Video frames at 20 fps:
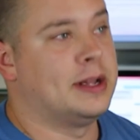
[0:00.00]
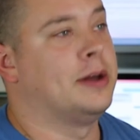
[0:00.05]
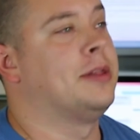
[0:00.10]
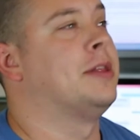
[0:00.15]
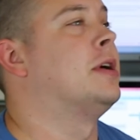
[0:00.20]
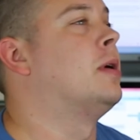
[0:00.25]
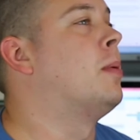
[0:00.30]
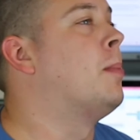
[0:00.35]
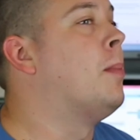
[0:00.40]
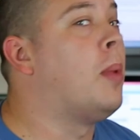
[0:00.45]
Now
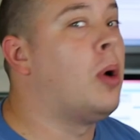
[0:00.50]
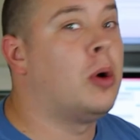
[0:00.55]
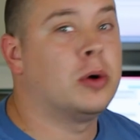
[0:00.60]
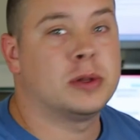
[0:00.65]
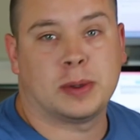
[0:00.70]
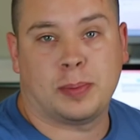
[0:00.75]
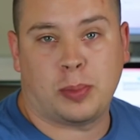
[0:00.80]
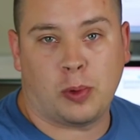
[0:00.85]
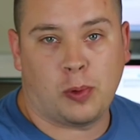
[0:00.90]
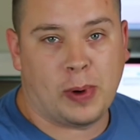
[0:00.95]
there are
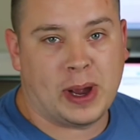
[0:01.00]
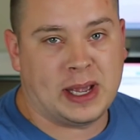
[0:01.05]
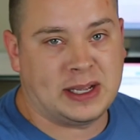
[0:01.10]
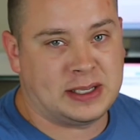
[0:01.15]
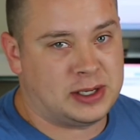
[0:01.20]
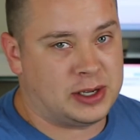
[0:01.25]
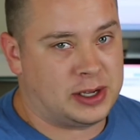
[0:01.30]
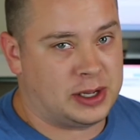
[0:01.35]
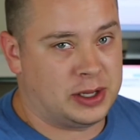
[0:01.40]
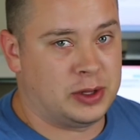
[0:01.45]
multiple
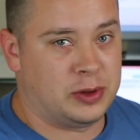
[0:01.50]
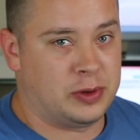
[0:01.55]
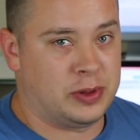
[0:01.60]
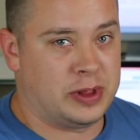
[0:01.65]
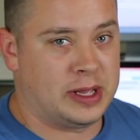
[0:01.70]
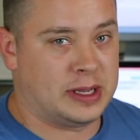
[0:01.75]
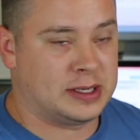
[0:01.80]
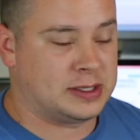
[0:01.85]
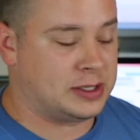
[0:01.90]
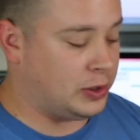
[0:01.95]
ways you can do
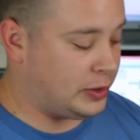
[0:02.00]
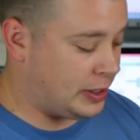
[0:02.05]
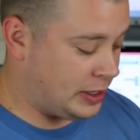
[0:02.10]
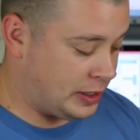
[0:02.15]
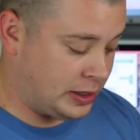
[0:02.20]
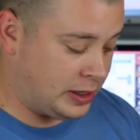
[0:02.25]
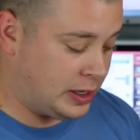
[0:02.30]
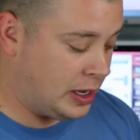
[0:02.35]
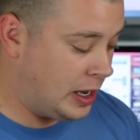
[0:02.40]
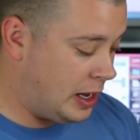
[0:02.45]
this. You
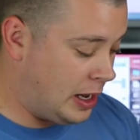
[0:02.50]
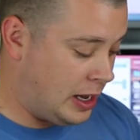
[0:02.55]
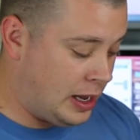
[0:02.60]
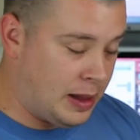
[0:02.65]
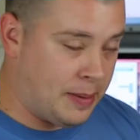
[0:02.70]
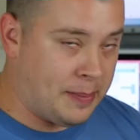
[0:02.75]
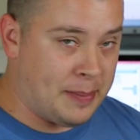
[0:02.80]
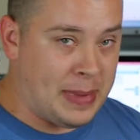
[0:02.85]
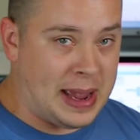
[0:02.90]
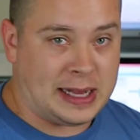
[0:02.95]
can
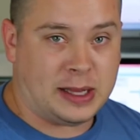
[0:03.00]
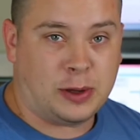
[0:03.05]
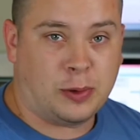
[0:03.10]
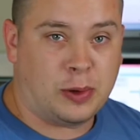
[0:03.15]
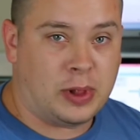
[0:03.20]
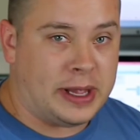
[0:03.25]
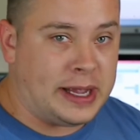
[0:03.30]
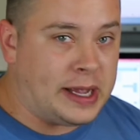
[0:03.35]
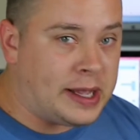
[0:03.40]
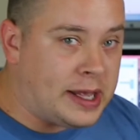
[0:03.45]

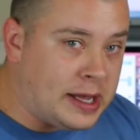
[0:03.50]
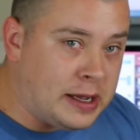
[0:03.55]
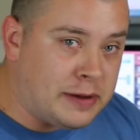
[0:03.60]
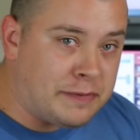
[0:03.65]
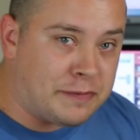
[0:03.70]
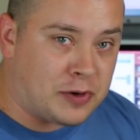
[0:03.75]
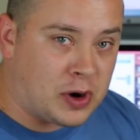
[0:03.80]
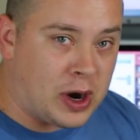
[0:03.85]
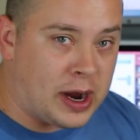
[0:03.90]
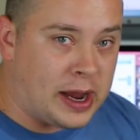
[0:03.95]
manually
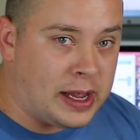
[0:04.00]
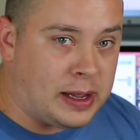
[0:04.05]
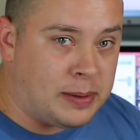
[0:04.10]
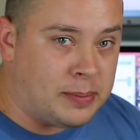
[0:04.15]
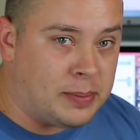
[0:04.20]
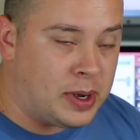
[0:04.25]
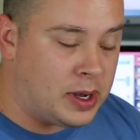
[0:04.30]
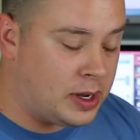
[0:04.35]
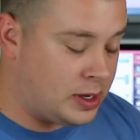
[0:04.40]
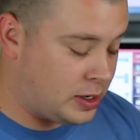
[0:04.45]

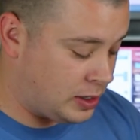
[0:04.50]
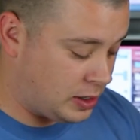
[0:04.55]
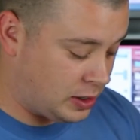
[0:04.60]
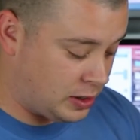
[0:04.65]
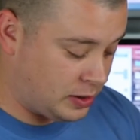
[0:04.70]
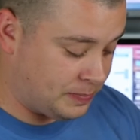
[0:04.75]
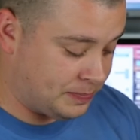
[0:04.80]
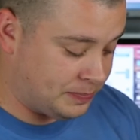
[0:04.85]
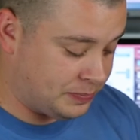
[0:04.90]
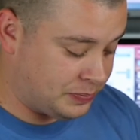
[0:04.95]
keyframe
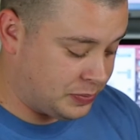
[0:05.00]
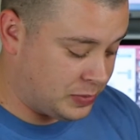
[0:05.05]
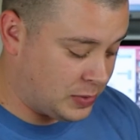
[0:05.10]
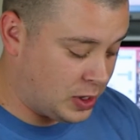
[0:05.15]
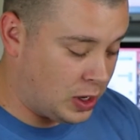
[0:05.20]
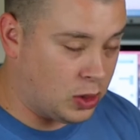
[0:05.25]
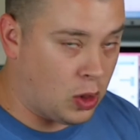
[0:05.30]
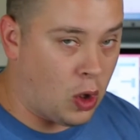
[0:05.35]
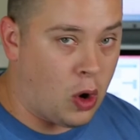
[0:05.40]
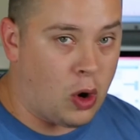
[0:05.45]
um,
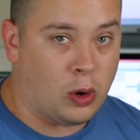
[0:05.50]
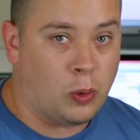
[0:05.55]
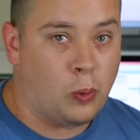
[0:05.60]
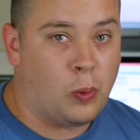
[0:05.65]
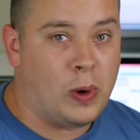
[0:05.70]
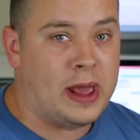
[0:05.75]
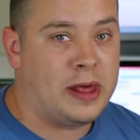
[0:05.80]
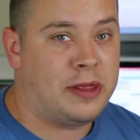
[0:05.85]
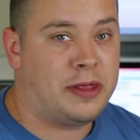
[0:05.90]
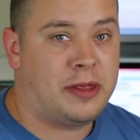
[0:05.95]
along
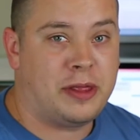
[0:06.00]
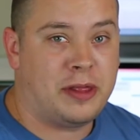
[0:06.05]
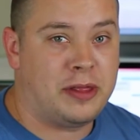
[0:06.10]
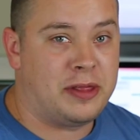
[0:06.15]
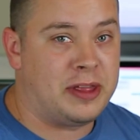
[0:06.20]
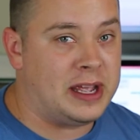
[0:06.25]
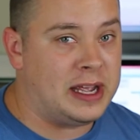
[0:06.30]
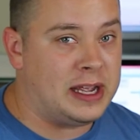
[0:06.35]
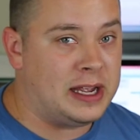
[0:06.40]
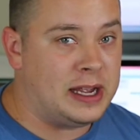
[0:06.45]
with
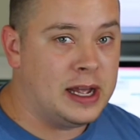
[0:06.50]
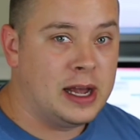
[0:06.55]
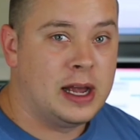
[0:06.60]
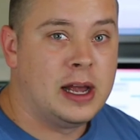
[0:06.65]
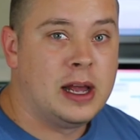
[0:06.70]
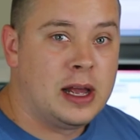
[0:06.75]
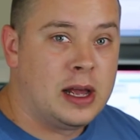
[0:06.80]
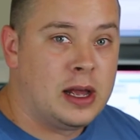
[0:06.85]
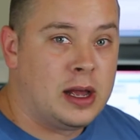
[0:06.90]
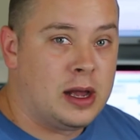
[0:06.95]
the
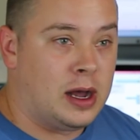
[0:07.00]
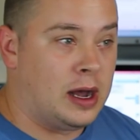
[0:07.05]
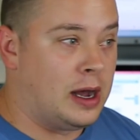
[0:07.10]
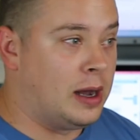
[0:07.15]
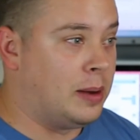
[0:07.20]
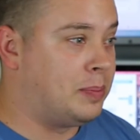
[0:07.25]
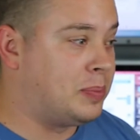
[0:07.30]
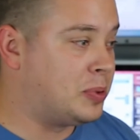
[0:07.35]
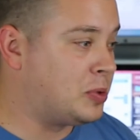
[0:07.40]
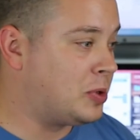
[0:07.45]

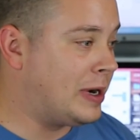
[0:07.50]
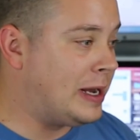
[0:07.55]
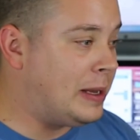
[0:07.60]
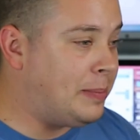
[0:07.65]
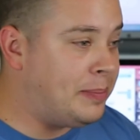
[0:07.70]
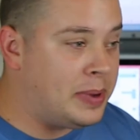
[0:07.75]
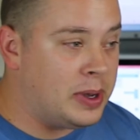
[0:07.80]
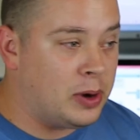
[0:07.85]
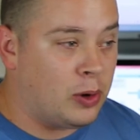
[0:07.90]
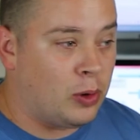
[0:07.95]
uh,
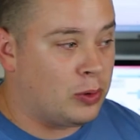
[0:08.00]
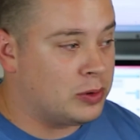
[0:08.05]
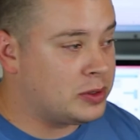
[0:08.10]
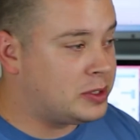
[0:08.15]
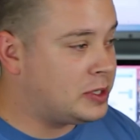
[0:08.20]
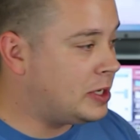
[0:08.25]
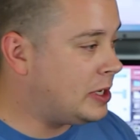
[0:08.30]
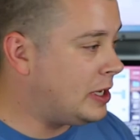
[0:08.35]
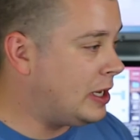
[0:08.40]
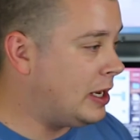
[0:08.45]

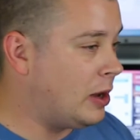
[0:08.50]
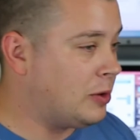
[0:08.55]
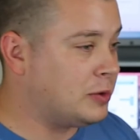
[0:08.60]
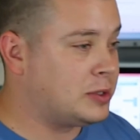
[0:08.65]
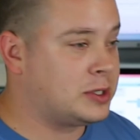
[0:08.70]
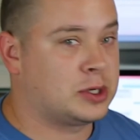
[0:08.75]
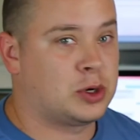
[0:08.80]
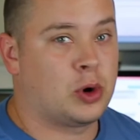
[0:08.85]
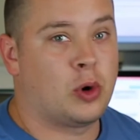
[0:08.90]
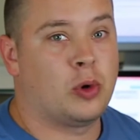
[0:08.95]
pre-built, you know,
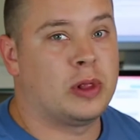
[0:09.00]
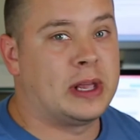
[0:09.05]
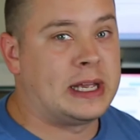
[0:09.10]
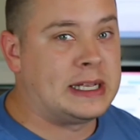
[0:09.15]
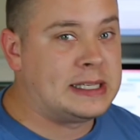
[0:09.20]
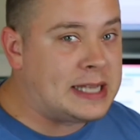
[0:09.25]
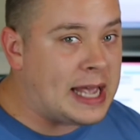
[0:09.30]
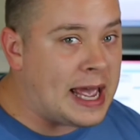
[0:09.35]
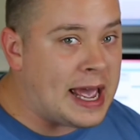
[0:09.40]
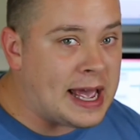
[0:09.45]

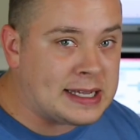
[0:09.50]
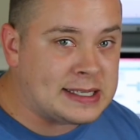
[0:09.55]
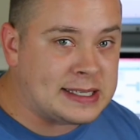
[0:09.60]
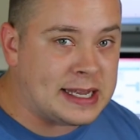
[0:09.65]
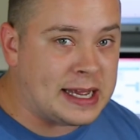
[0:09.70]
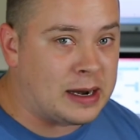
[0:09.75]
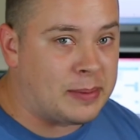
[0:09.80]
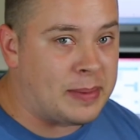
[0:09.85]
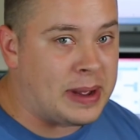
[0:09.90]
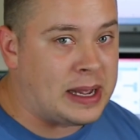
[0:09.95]
scrolling text
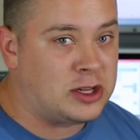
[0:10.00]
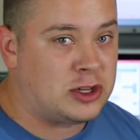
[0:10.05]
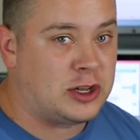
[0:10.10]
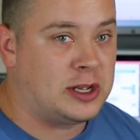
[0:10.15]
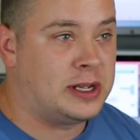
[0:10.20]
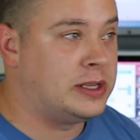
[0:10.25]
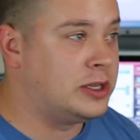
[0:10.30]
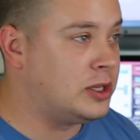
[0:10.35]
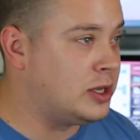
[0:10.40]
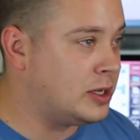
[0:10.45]

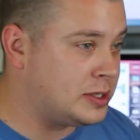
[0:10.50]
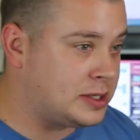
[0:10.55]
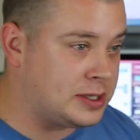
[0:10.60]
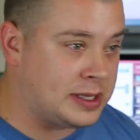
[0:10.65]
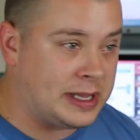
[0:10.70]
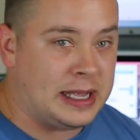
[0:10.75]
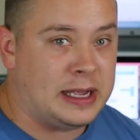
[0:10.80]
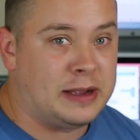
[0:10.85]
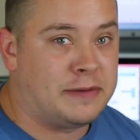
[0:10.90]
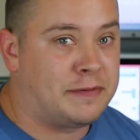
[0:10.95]
animation,
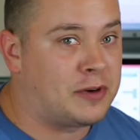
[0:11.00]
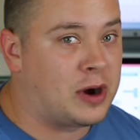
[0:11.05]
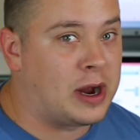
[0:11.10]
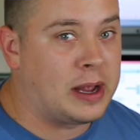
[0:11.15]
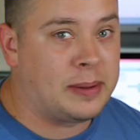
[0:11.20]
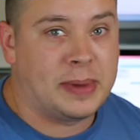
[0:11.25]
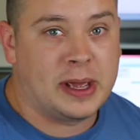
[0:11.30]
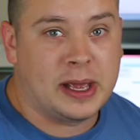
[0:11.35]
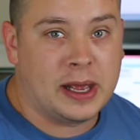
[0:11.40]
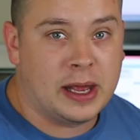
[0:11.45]
just
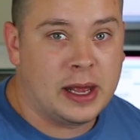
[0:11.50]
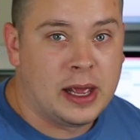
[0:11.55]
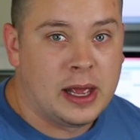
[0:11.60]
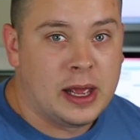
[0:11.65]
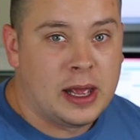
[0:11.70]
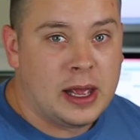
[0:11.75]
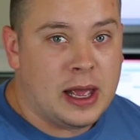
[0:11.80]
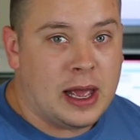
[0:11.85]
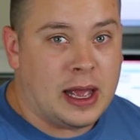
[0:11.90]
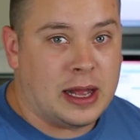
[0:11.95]
keyframe it
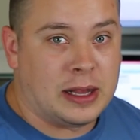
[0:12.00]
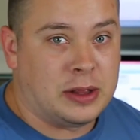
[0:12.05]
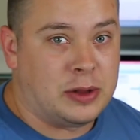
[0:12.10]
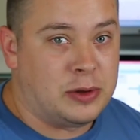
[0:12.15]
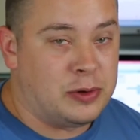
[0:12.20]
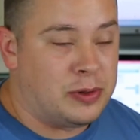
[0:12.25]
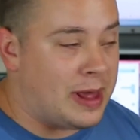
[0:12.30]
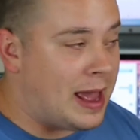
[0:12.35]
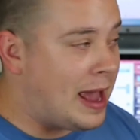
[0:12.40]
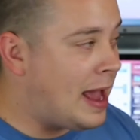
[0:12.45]
and
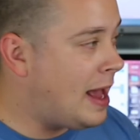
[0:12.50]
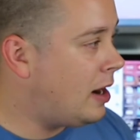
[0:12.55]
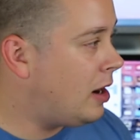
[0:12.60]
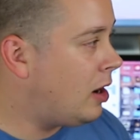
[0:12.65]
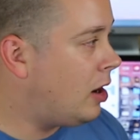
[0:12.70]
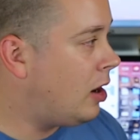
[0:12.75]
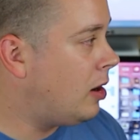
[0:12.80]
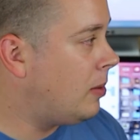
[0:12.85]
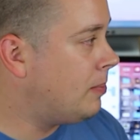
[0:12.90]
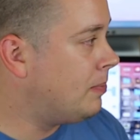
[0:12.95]
do
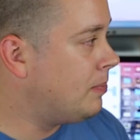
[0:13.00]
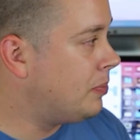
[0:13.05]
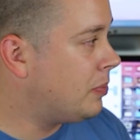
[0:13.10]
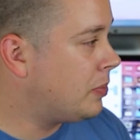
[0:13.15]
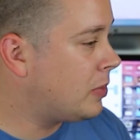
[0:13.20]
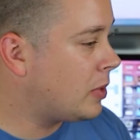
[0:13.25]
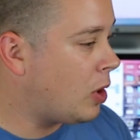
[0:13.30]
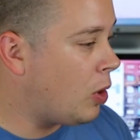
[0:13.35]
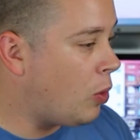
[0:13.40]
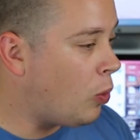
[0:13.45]
that.
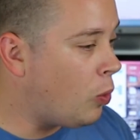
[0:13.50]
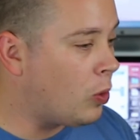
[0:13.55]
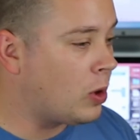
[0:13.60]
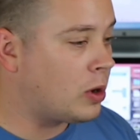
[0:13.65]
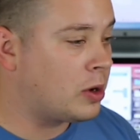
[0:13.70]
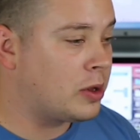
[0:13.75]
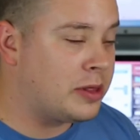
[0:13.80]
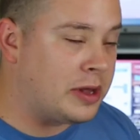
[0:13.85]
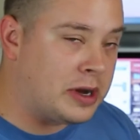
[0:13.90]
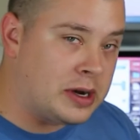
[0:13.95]
Um,
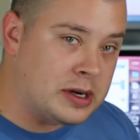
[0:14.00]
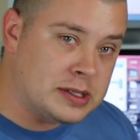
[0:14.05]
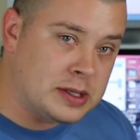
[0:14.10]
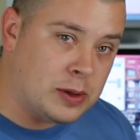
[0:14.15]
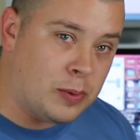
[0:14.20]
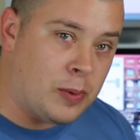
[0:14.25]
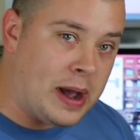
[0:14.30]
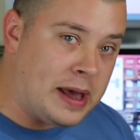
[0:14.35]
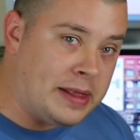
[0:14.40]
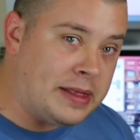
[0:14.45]
or there's
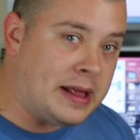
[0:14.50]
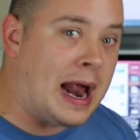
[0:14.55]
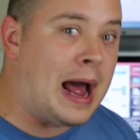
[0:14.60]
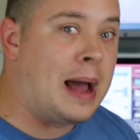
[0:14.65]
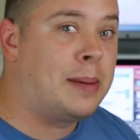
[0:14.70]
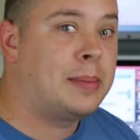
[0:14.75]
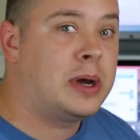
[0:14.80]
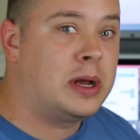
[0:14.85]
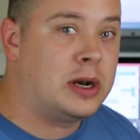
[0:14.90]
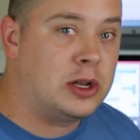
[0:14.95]
the way that
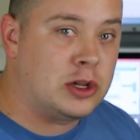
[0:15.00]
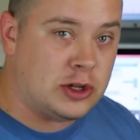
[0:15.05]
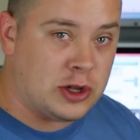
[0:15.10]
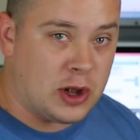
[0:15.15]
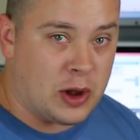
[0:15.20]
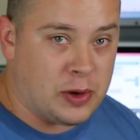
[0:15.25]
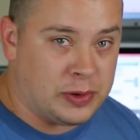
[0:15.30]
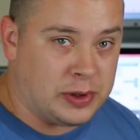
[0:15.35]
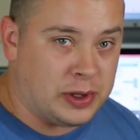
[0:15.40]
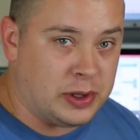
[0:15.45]
I'm going to
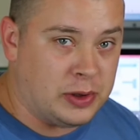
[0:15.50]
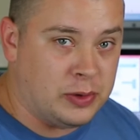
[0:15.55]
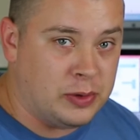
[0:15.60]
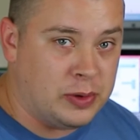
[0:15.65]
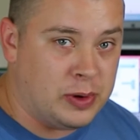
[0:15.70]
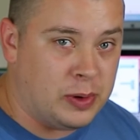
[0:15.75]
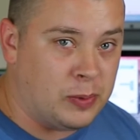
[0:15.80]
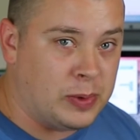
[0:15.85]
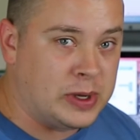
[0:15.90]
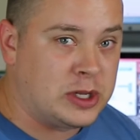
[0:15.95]
show
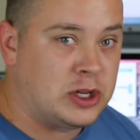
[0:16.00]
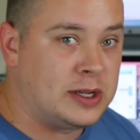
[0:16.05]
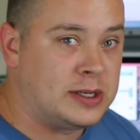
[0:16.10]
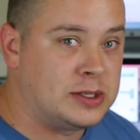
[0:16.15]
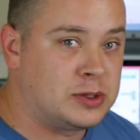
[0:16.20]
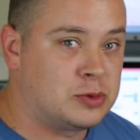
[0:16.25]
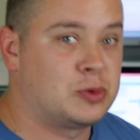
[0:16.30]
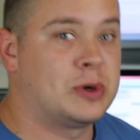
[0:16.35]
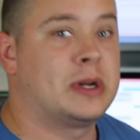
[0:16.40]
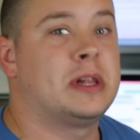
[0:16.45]
you, which
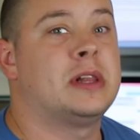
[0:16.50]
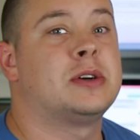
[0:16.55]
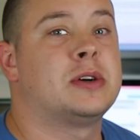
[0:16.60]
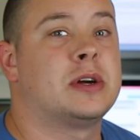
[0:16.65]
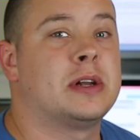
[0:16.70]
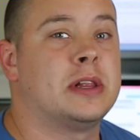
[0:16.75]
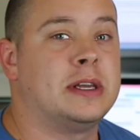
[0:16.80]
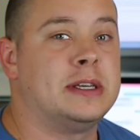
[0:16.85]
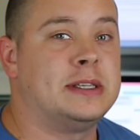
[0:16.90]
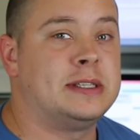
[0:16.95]
is really,
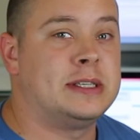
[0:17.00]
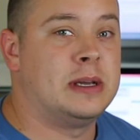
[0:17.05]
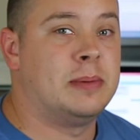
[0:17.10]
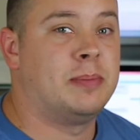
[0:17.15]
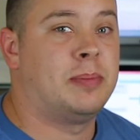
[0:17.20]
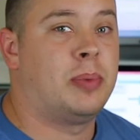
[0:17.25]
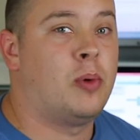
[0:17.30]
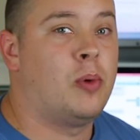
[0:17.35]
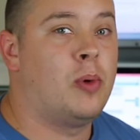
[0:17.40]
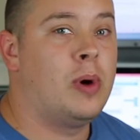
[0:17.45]
really
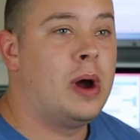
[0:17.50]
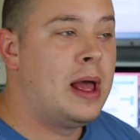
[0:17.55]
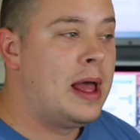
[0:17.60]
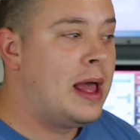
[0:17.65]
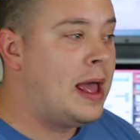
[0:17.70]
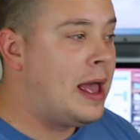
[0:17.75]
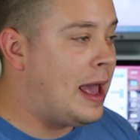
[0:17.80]
simple.